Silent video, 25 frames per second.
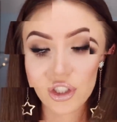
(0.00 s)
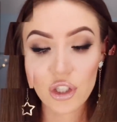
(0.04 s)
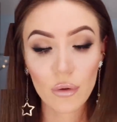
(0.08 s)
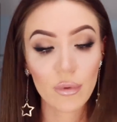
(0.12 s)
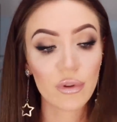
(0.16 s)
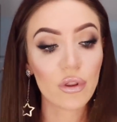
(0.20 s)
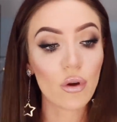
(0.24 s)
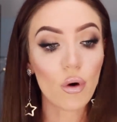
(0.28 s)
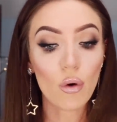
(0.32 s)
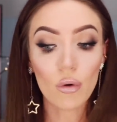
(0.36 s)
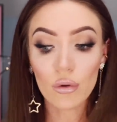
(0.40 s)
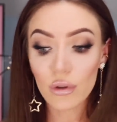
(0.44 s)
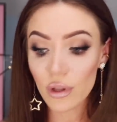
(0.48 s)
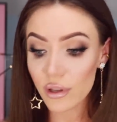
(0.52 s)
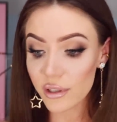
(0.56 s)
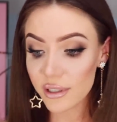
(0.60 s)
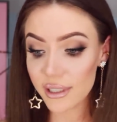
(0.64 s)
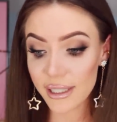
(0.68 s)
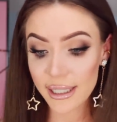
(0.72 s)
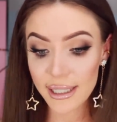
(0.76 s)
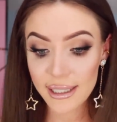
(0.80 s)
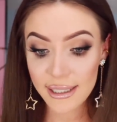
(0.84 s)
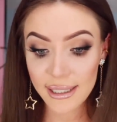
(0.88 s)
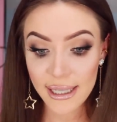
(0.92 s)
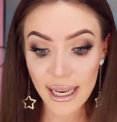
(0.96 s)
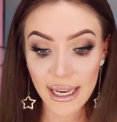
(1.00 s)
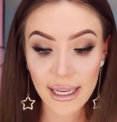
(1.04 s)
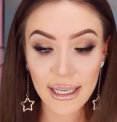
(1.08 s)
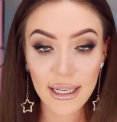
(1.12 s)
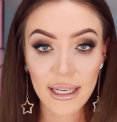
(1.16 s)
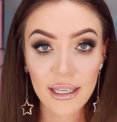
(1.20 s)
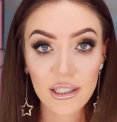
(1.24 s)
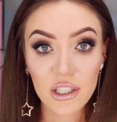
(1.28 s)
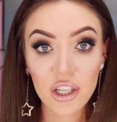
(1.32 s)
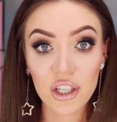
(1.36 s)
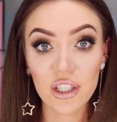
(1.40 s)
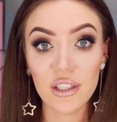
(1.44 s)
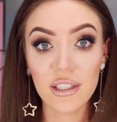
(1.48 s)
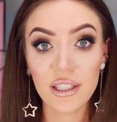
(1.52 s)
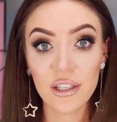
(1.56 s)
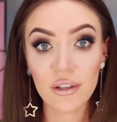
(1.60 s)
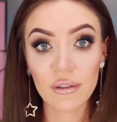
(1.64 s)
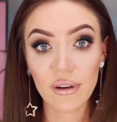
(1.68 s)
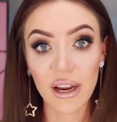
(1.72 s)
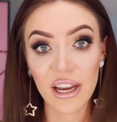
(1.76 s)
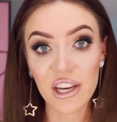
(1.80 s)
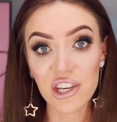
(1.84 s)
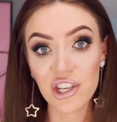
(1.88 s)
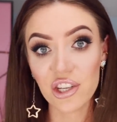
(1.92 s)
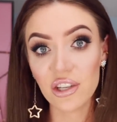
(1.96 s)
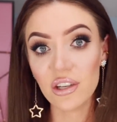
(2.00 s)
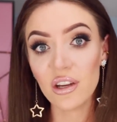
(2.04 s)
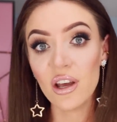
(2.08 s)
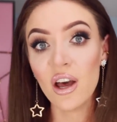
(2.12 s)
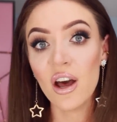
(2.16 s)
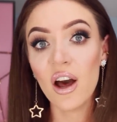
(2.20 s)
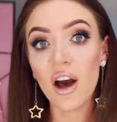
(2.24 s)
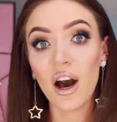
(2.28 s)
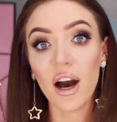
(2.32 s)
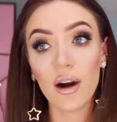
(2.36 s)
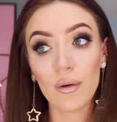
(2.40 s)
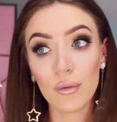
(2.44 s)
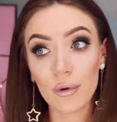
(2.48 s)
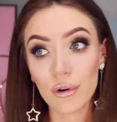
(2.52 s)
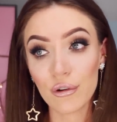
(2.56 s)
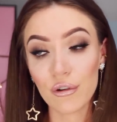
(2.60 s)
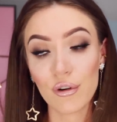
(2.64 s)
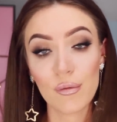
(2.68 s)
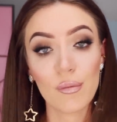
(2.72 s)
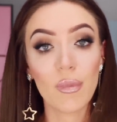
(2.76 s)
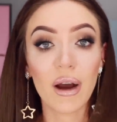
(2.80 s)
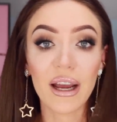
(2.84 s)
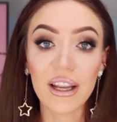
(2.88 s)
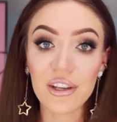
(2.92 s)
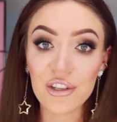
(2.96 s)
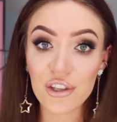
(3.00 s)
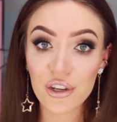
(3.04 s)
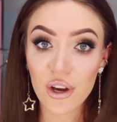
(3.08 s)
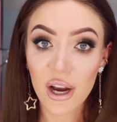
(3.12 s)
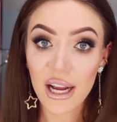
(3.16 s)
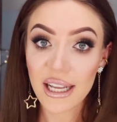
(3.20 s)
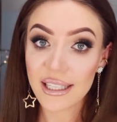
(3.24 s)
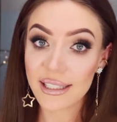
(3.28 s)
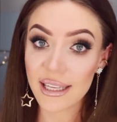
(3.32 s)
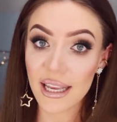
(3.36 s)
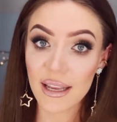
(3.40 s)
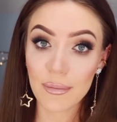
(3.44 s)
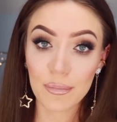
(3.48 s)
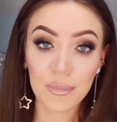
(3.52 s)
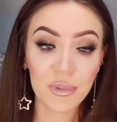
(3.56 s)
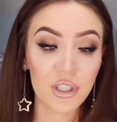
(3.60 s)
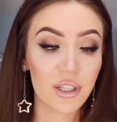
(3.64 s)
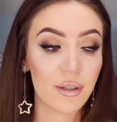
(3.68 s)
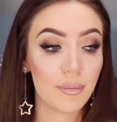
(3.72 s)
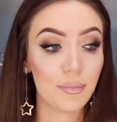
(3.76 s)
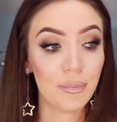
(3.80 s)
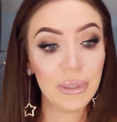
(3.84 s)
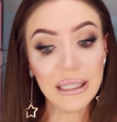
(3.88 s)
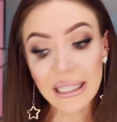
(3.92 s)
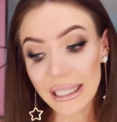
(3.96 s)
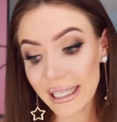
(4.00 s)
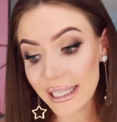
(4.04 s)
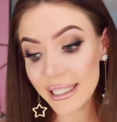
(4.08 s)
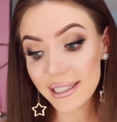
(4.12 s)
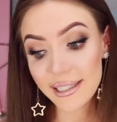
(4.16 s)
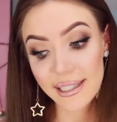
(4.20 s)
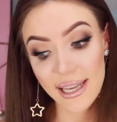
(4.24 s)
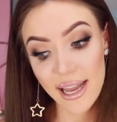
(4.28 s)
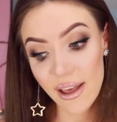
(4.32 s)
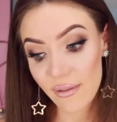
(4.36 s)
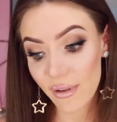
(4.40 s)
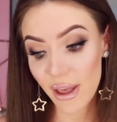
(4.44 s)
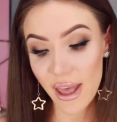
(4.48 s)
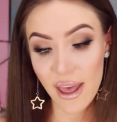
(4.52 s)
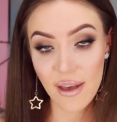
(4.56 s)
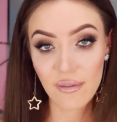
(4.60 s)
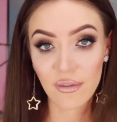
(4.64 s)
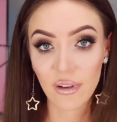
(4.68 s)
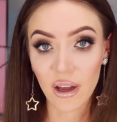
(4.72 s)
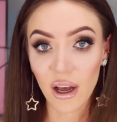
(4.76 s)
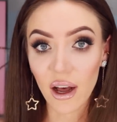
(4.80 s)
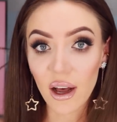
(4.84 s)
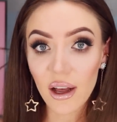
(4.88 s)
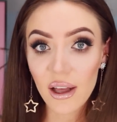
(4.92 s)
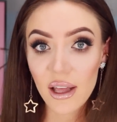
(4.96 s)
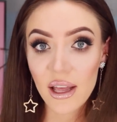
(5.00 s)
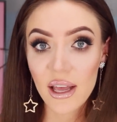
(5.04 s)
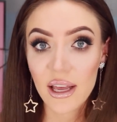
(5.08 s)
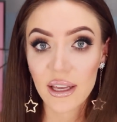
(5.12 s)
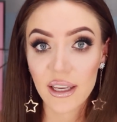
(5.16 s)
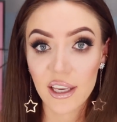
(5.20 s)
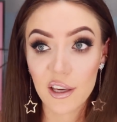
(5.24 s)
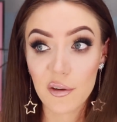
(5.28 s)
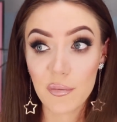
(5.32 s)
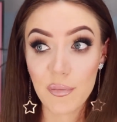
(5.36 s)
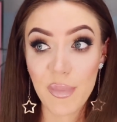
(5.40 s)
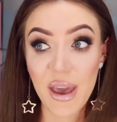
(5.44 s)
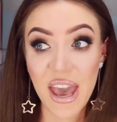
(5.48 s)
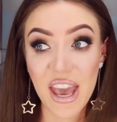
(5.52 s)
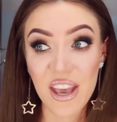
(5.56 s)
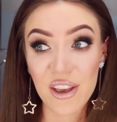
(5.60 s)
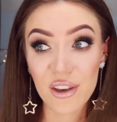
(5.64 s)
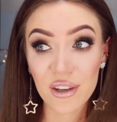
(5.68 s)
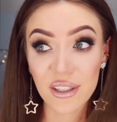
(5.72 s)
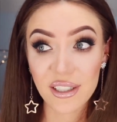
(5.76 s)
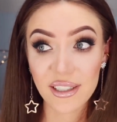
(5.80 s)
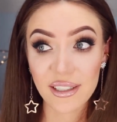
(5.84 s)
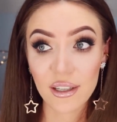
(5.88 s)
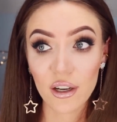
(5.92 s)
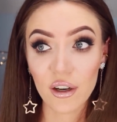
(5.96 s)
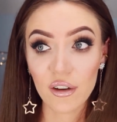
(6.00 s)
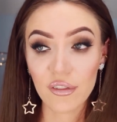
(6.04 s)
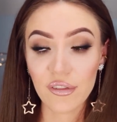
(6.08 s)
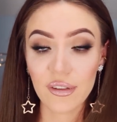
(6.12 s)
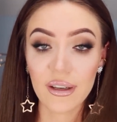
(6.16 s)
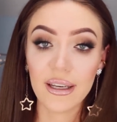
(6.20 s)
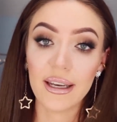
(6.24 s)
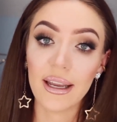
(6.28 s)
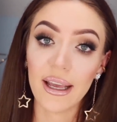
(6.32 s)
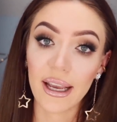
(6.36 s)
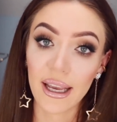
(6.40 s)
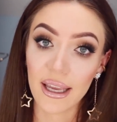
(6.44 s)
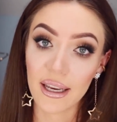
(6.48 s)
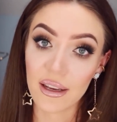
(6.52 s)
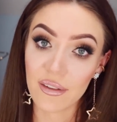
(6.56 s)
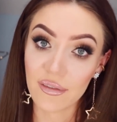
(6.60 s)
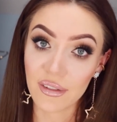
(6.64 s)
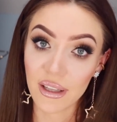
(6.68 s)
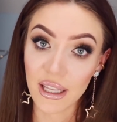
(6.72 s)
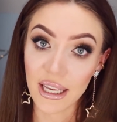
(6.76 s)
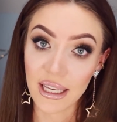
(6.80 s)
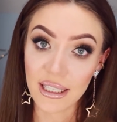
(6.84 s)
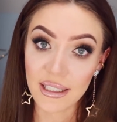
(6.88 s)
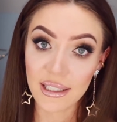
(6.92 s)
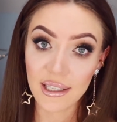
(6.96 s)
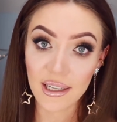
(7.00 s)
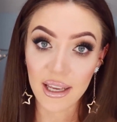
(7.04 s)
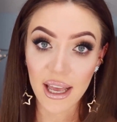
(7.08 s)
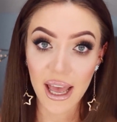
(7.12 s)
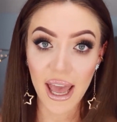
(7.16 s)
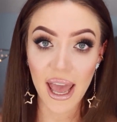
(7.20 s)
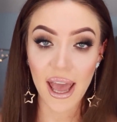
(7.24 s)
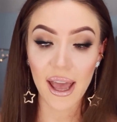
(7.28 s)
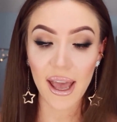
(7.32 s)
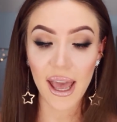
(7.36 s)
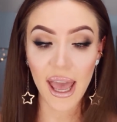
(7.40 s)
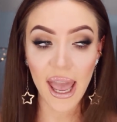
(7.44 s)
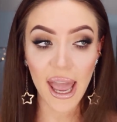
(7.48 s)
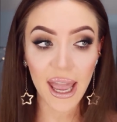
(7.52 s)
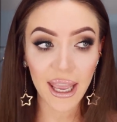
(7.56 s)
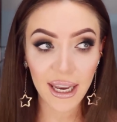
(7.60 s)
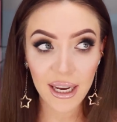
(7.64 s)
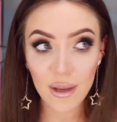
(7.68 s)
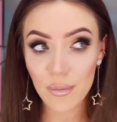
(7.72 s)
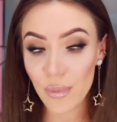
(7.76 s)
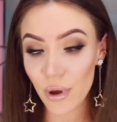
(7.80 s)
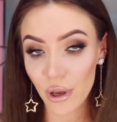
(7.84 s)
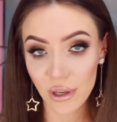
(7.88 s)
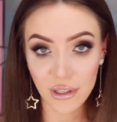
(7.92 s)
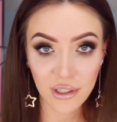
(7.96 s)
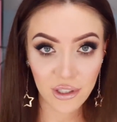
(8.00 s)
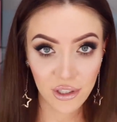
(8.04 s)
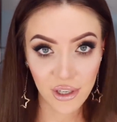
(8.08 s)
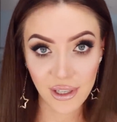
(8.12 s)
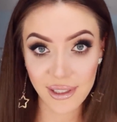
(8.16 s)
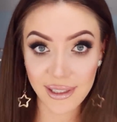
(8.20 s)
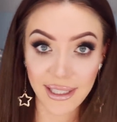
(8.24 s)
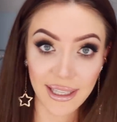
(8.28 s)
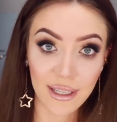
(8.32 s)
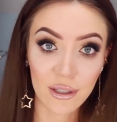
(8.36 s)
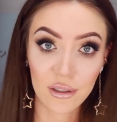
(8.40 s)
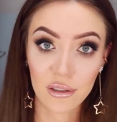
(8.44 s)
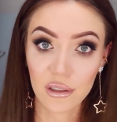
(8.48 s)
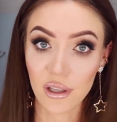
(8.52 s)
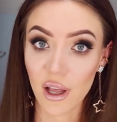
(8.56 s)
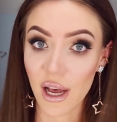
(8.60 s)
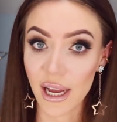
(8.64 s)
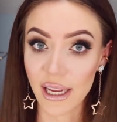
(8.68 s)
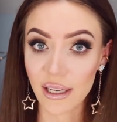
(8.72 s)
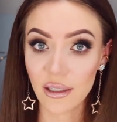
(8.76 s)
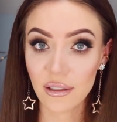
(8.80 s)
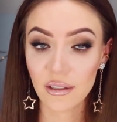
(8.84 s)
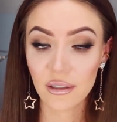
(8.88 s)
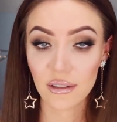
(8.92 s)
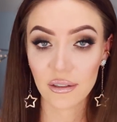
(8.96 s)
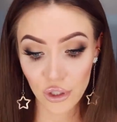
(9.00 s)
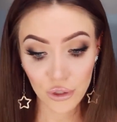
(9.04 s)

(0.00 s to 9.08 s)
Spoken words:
So with all those things taken into consideration, I want to remind you guys to please never ever compare yourself negatively to any person you see online.